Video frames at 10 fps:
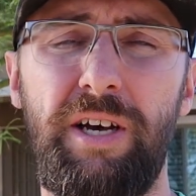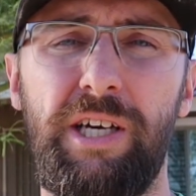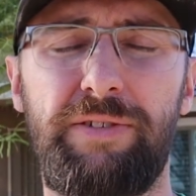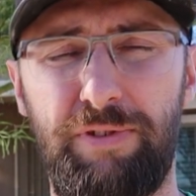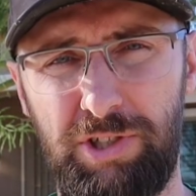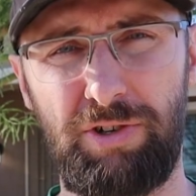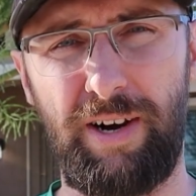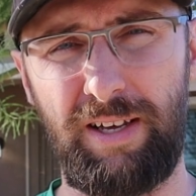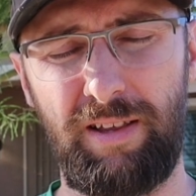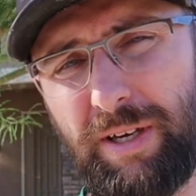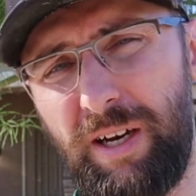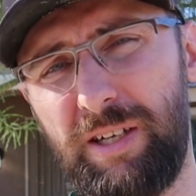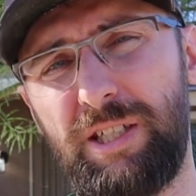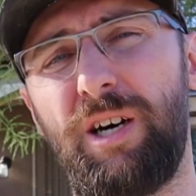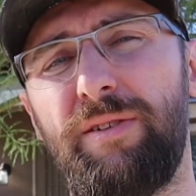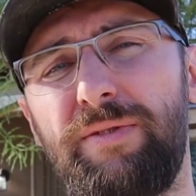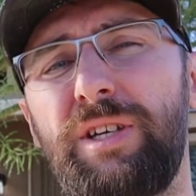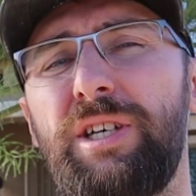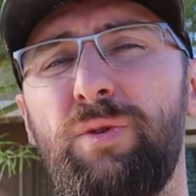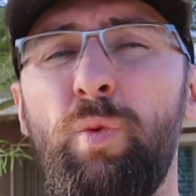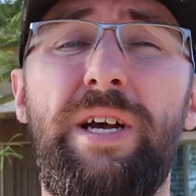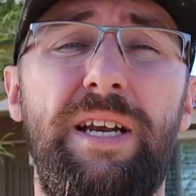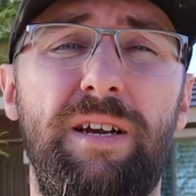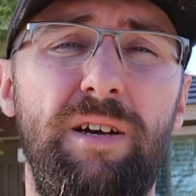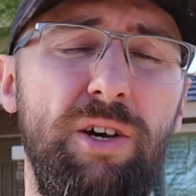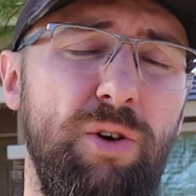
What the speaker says: is for strength because of the wind.